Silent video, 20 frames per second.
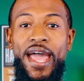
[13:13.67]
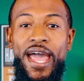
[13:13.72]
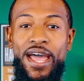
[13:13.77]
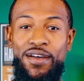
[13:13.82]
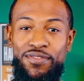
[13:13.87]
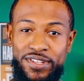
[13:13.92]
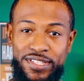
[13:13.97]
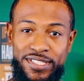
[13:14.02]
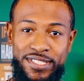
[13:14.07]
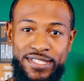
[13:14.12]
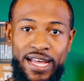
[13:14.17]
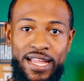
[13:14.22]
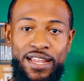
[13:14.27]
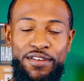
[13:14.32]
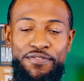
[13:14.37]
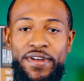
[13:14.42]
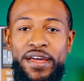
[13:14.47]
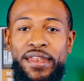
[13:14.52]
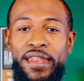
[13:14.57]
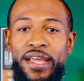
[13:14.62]
have a
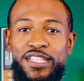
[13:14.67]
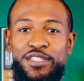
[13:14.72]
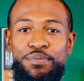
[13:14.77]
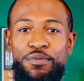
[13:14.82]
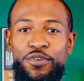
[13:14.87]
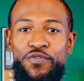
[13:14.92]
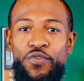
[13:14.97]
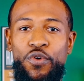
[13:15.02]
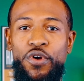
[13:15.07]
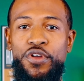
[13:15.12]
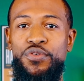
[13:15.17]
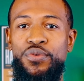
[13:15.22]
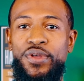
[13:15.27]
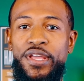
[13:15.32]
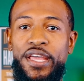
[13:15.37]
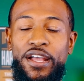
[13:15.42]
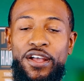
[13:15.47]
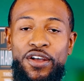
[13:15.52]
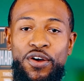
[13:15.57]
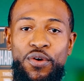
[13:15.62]
solid foundation before you
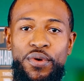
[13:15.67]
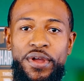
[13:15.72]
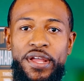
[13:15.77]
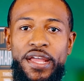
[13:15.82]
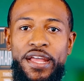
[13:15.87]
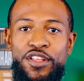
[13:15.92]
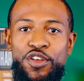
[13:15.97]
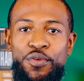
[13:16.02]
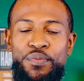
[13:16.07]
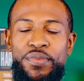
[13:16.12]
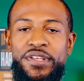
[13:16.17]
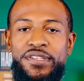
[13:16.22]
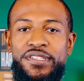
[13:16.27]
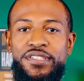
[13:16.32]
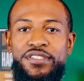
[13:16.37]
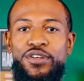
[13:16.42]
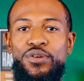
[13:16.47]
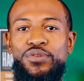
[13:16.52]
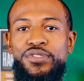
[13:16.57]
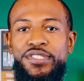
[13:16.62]
get going in your
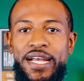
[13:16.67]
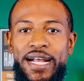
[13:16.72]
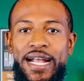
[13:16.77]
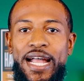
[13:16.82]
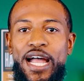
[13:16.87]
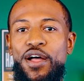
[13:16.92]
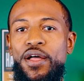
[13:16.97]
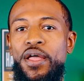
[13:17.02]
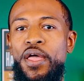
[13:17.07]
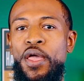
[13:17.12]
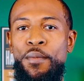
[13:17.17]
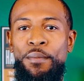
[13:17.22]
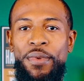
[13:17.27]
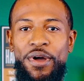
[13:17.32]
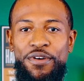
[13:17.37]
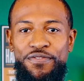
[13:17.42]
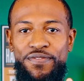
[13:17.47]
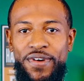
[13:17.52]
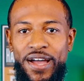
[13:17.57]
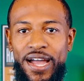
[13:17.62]
business, go check out
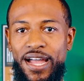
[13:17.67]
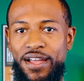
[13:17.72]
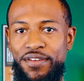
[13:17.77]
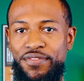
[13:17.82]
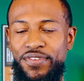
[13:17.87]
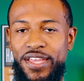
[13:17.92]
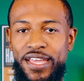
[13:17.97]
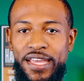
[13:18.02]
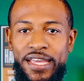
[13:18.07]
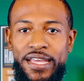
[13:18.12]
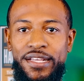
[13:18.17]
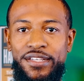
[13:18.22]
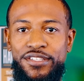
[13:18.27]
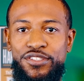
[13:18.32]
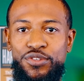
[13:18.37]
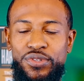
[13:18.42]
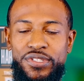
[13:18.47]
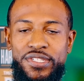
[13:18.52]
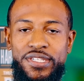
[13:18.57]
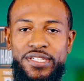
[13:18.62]
my 5 keys
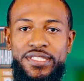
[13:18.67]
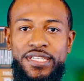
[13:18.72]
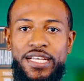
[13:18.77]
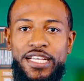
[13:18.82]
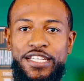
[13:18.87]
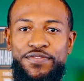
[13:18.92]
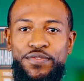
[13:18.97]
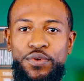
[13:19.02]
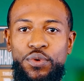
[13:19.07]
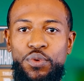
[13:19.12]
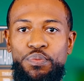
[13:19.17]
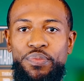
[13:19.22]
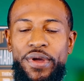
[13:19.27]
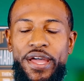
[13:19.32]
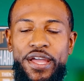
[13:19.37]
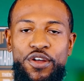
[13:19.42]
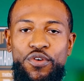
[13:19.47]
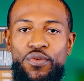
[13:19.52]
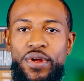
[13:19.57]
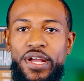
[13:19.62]
to a successful
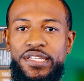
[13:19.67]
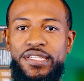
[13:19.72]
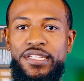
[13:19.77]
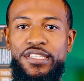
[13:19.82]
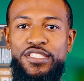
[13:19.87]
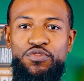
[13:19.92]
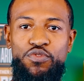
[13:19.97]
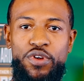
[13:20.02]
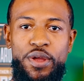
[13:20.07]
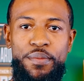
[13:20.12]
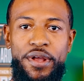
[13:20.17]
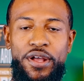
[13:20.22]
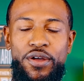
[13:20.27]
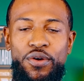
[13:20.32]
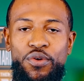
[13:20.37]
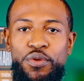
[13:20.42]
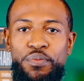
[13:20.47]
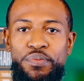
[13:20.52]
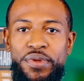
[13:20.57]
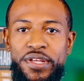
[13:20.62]
paint correction and ceramic
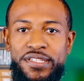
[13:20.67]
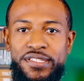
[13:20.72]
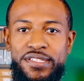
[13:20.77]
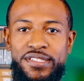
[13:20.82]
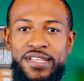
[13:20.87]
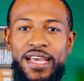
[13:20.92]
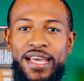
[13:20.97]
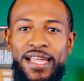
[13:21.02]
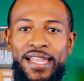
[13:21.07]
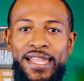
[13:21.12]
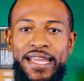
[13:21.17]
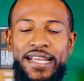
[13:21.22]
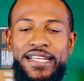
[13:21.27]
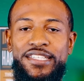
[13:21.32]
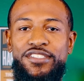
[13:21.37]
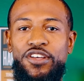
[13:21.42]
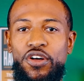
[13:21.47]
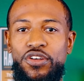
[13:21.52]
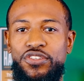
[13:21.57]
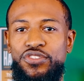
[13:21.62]
coating business. Link
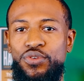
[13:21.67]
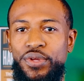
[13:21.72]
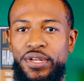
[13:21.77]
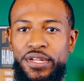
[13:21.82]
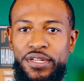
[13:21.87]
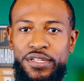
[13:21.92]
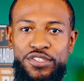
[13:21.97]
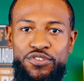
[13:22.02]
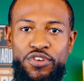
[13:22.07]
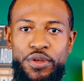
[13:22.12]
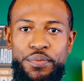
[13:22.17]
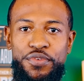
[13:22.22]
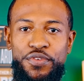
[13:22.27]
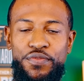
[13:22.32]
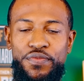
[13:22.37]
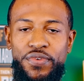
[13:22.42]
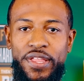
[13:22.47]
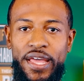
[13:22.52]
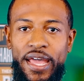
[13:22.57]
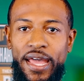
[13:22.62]
is also in the description
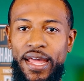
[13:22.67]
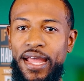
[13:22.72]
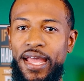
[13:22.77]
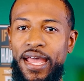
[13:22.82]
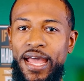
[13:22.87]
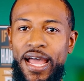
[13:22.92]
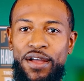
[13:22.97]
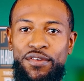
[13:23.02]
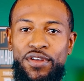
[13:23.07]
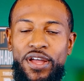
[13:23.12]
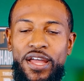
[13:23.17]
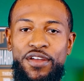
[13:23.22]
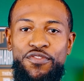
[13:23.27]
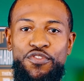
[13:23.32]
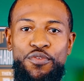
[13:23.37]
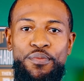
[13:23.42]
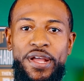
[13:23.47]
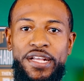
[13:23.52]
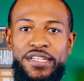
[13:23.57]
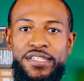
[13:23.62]
for that. I've got
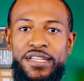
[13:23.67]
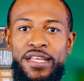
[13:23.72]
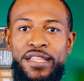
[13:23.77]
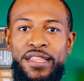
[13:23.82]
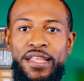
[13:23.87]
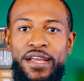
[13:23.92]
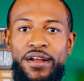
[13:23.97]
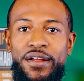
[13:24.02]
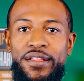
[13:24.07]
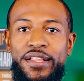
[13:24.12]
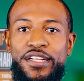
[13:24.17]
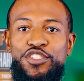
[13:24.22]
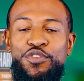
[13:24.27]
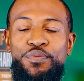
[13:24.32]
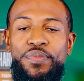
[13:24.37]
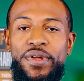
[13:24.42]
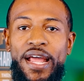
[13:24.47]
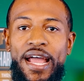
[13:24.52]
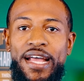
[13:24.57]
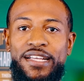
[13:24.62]
information in there that
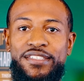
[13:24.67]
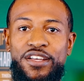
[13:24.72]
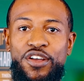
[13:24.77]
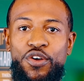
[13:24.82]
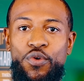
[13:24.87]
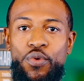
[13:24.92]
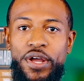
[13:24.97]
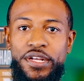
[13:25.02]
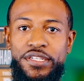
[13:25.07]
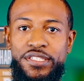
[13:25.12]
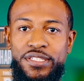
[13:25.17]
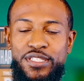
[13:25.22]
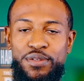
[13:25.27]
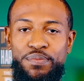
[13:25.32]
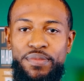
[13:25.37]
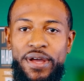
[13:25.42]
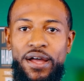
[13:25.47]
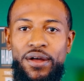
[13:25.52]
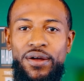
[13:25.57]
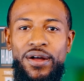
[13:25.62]
you've been asking questions
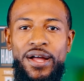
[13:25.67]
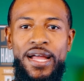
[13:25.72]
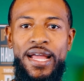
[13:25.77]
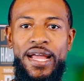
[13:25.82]
about